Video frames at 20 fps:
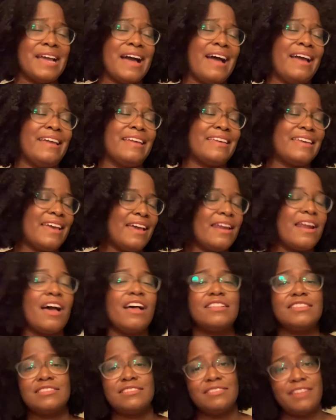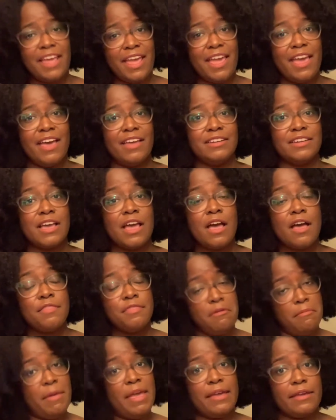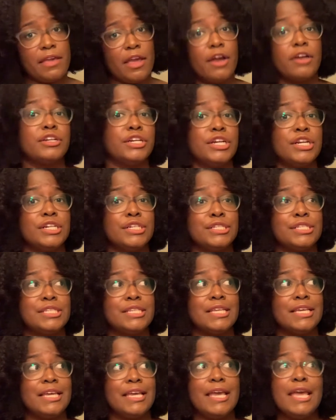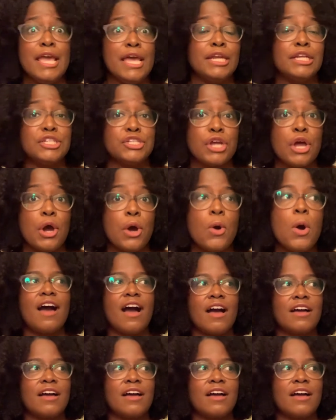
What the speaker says: I cannot stand the main characters in a show.